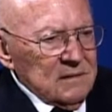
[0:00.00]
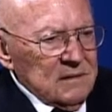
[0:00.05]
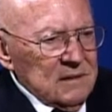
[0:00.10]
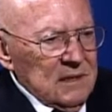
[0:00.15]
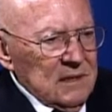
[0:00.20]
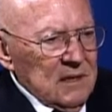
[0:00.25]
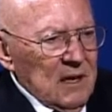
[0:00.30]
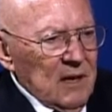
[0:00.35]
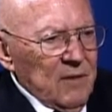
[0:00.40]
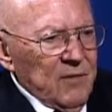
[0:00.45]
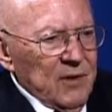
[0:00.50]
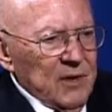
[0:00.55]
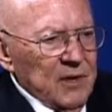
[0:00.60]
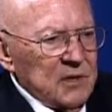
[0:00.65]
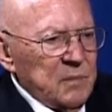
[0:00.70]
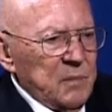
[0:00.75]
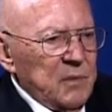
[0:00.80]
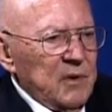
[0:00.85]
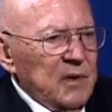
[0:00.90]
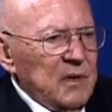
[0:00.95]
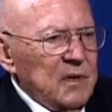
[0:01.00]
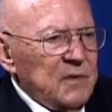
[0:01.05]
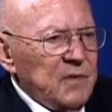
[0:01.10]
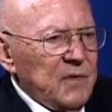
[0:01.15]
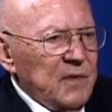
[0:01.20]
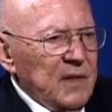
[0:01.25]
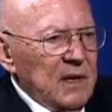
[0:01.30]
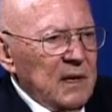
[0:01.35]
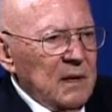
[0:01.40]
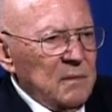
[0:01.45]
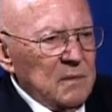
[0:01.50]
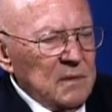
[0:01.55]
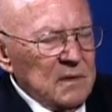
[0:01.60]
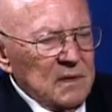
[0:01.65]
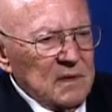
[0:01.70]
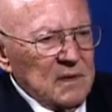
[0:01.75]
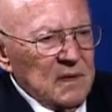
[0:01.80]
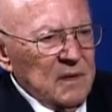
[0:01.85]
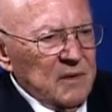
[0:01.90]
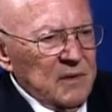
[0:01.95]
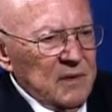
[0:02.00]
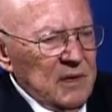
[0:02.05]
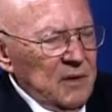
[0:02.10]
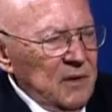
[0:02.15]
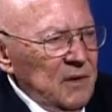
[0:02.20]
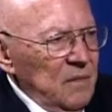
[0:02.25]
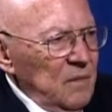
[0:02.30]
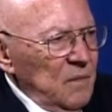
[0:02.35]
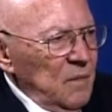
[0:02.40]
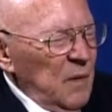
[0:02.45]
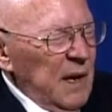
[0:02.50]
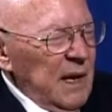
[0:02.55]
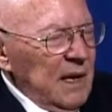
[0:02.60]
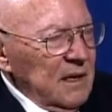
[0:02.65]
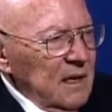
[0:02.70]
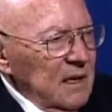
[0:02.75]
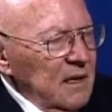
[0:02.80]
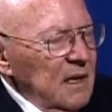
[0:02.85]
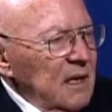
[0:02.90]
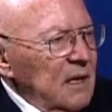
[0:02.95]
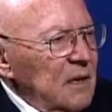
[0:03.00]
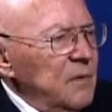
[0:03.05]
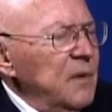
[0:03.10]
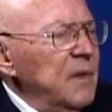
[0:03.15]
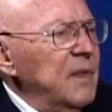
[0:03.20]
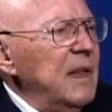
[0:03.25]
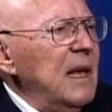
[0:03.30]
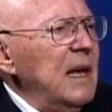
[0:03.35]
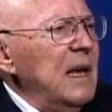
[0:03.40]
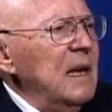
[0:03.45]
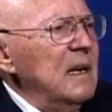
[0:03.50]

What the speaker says: an awful experience for them, and we had to deal with that.